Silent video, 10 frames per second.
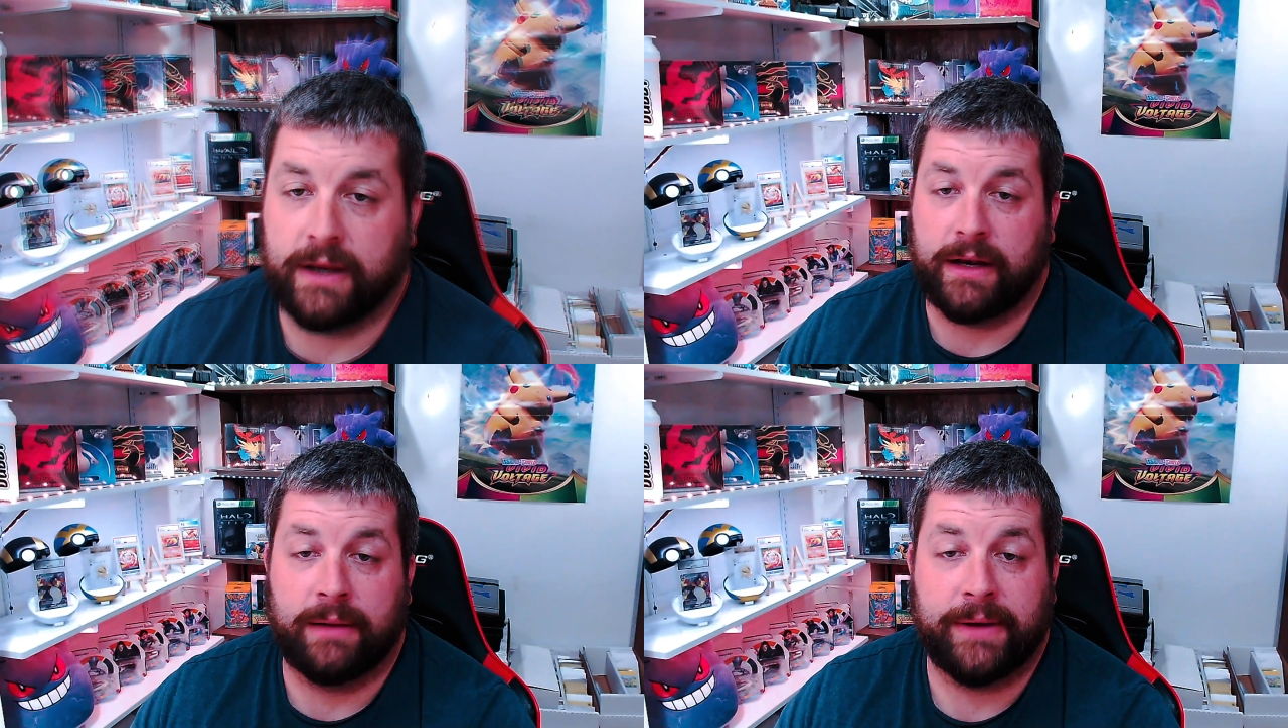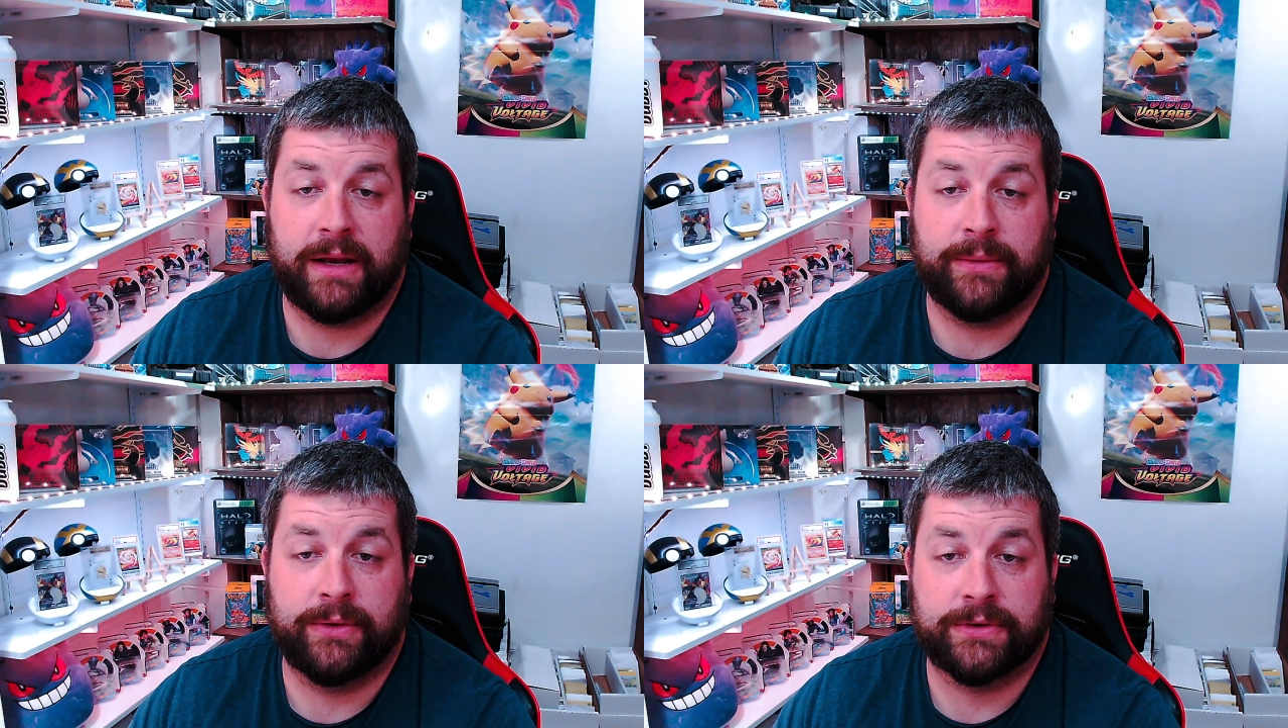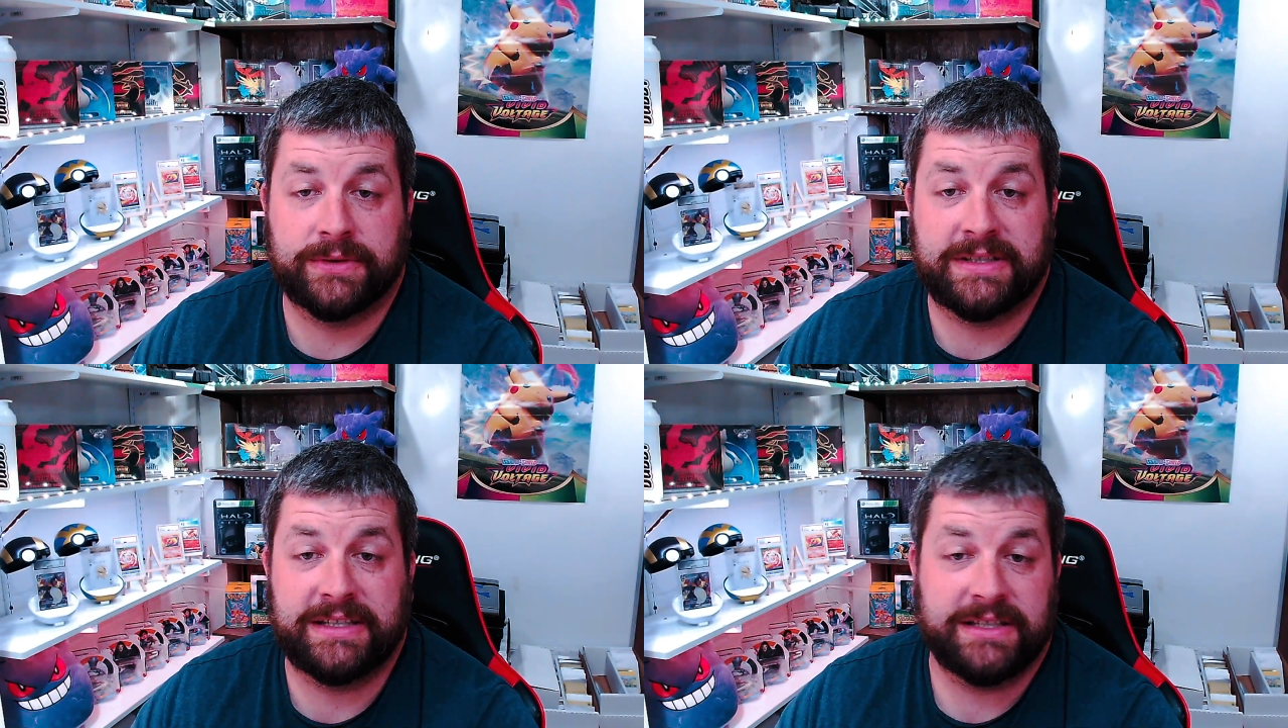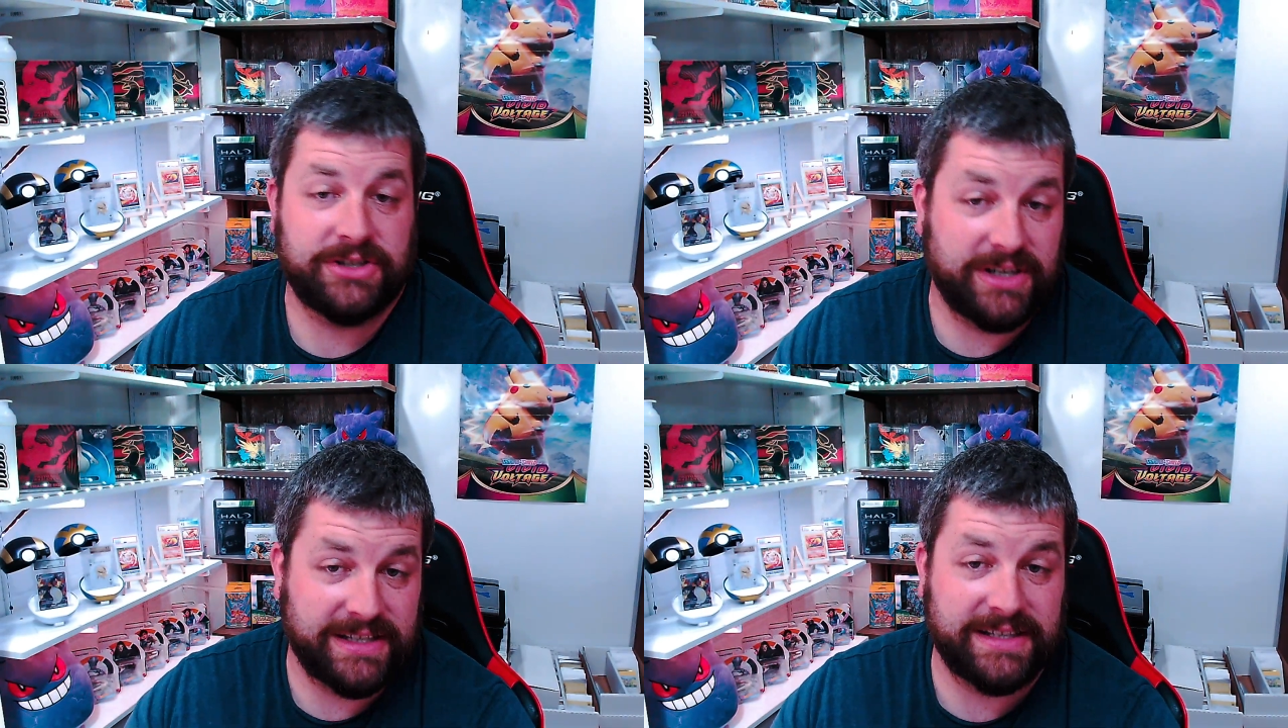I'm Andy with Northwoods
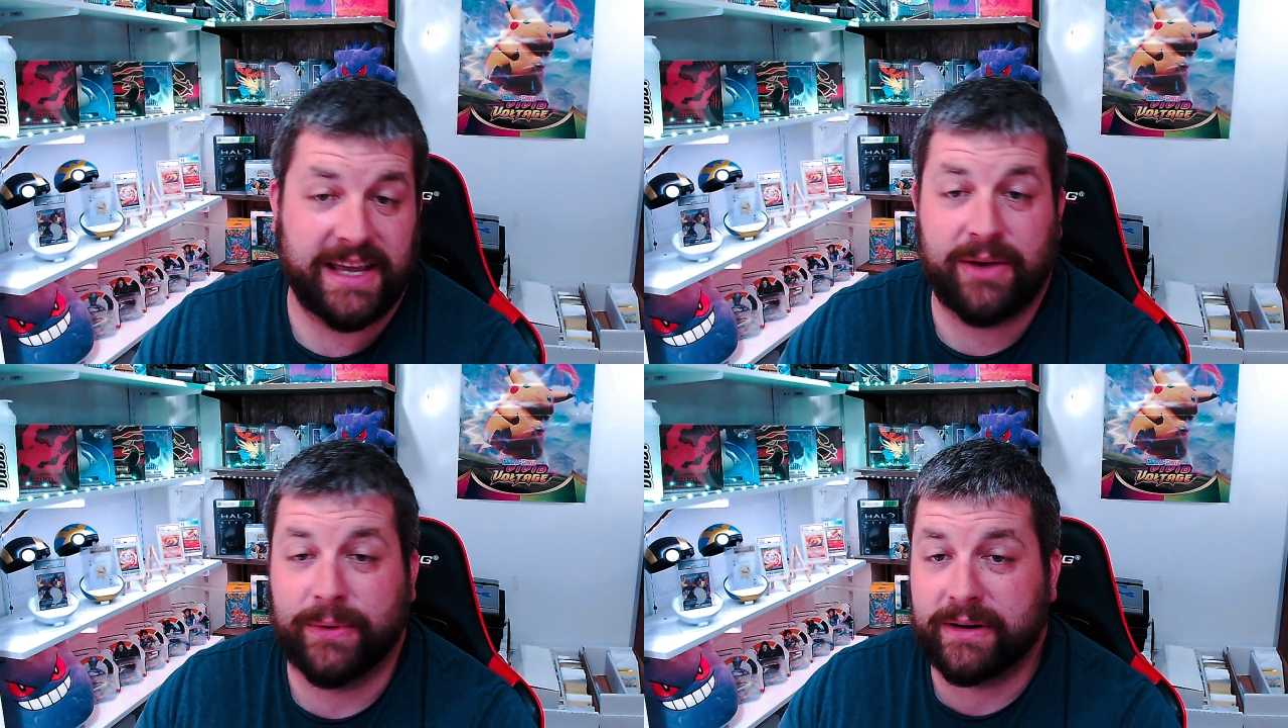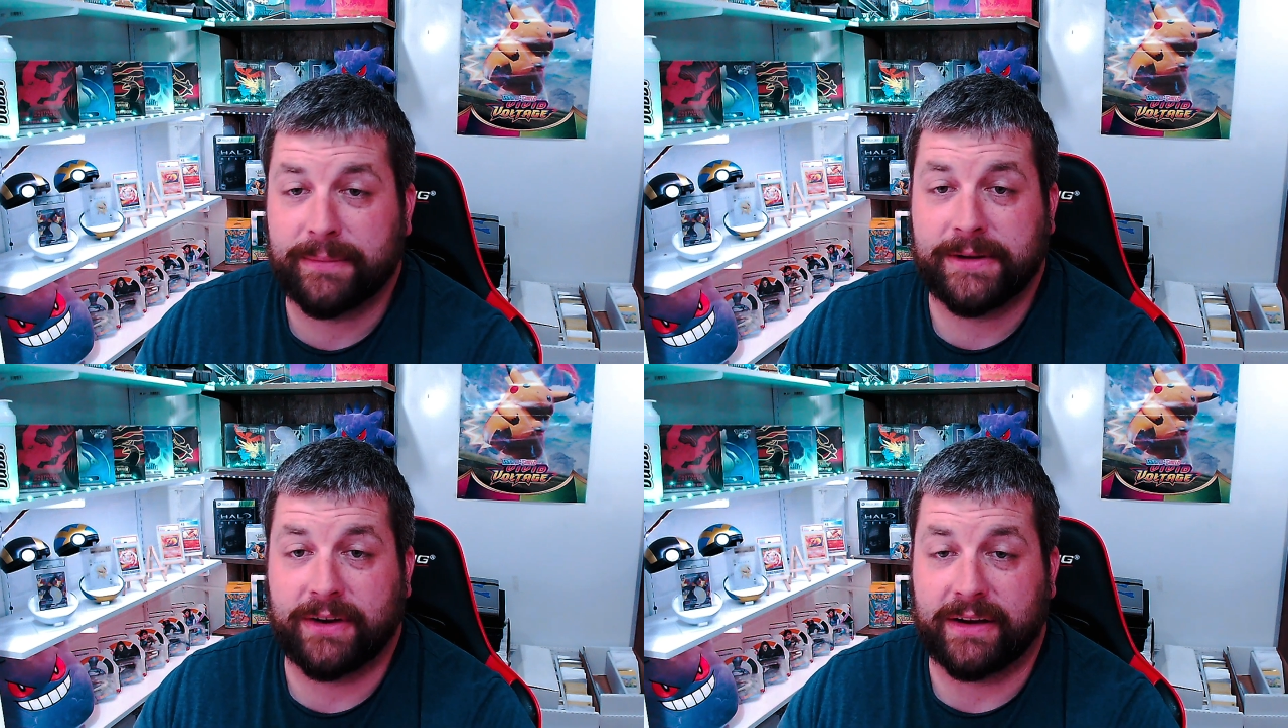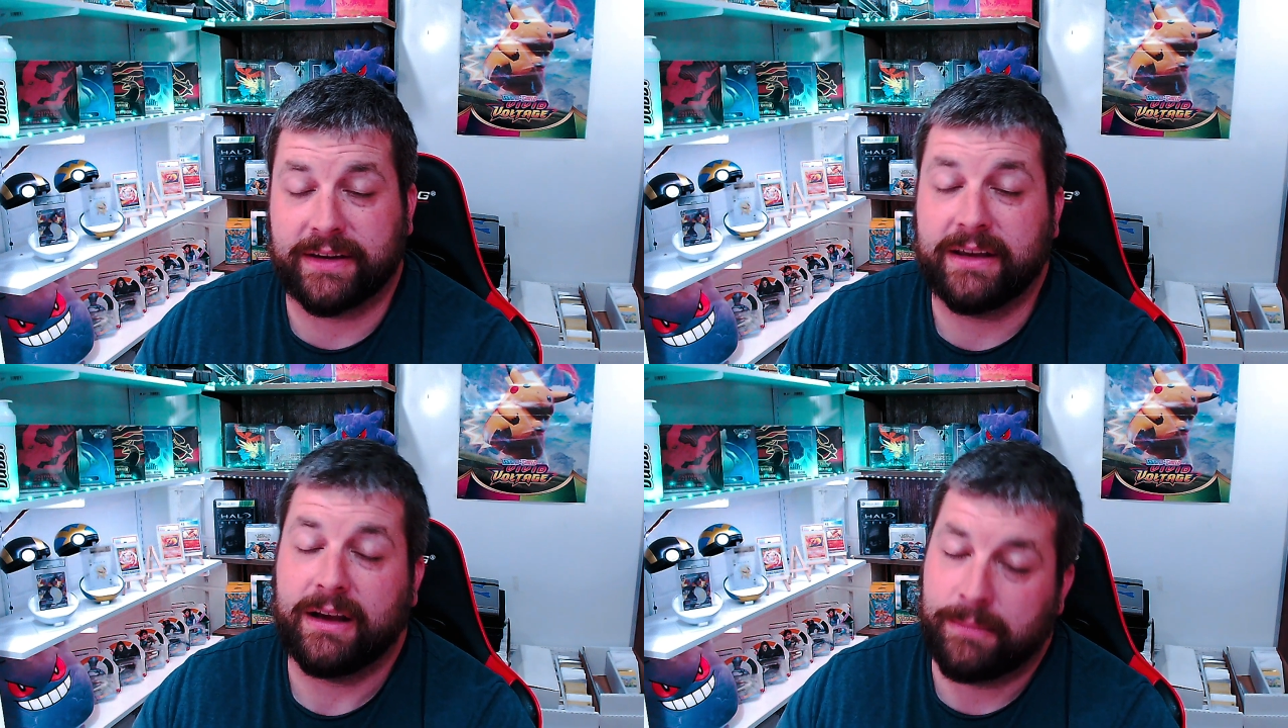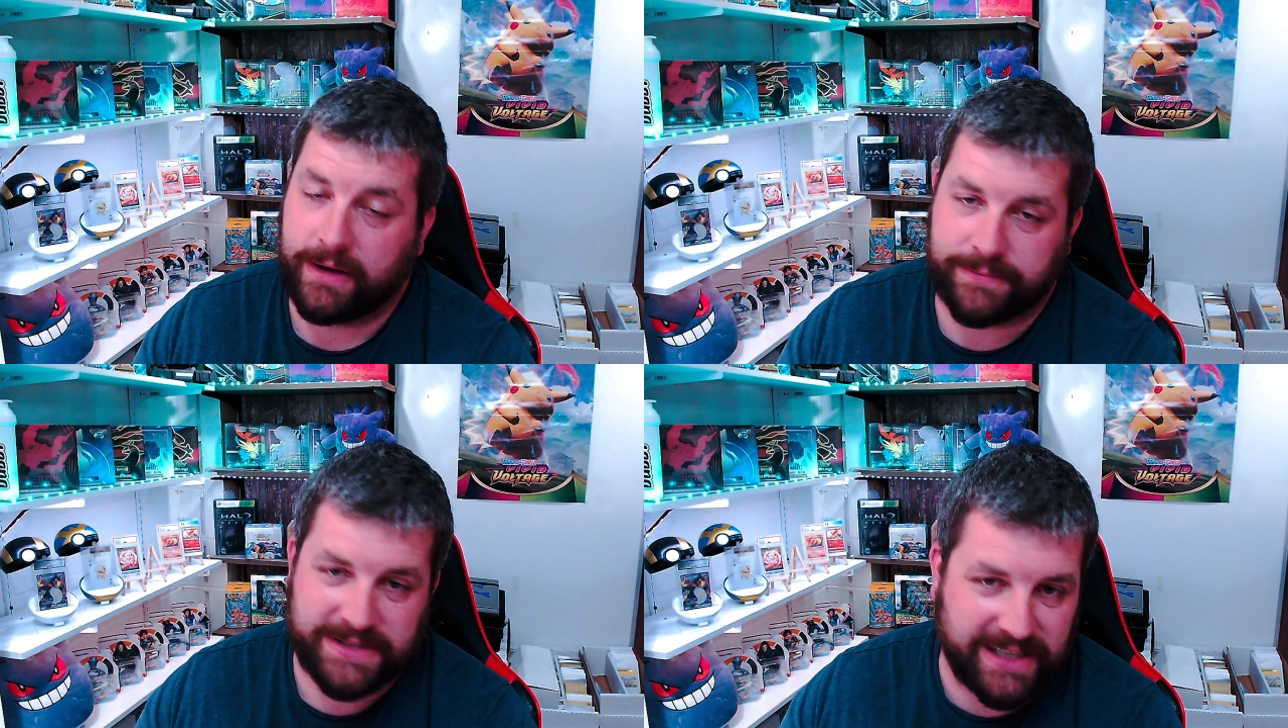TCG, and today we're going to be talking
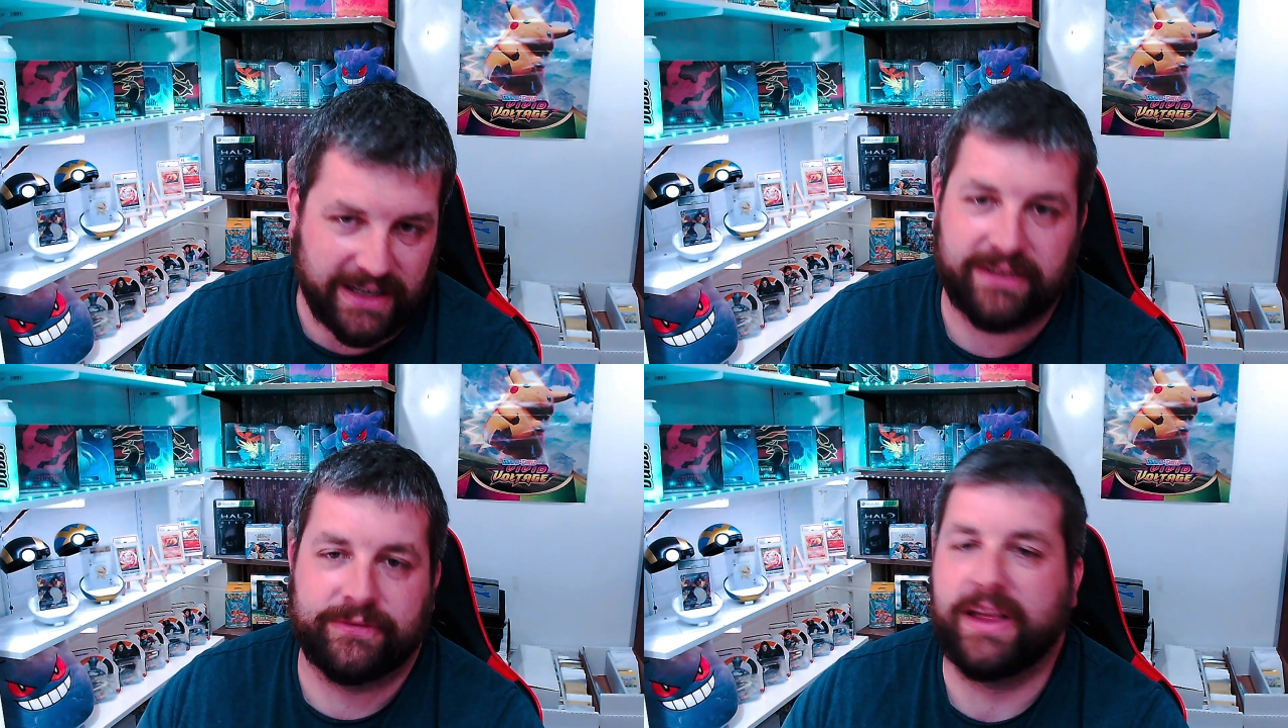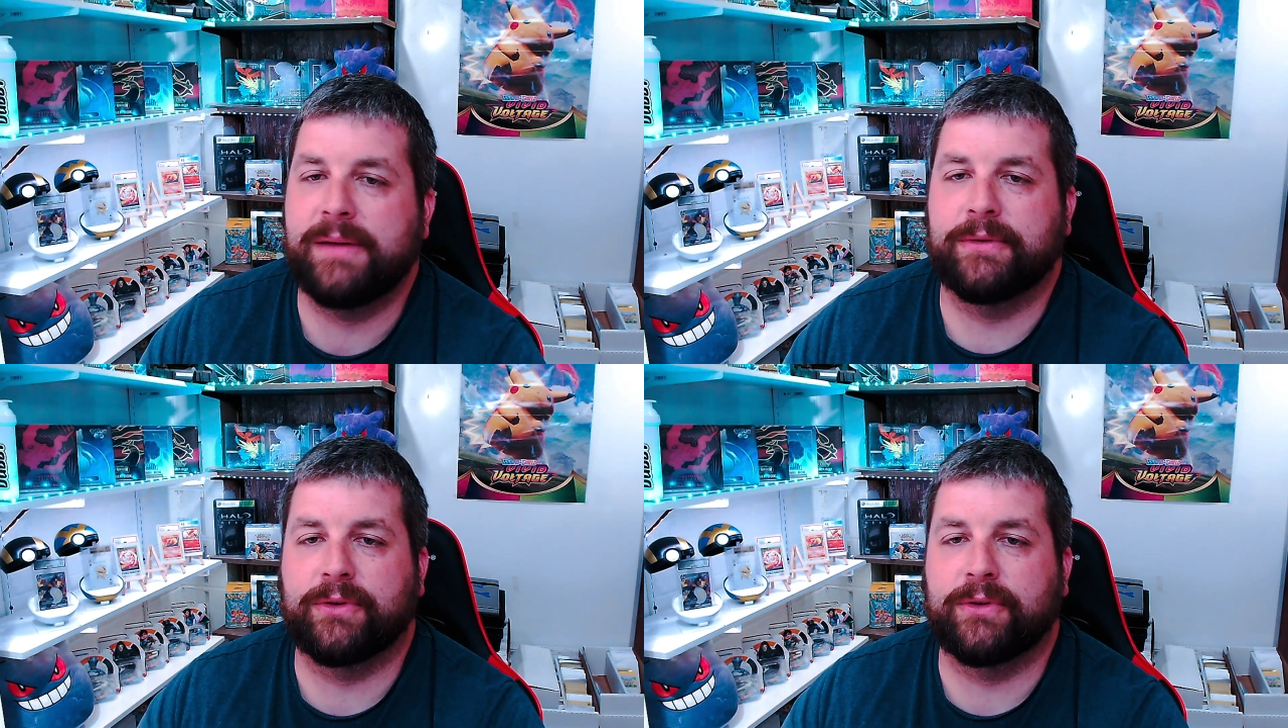about Obsidian Flame.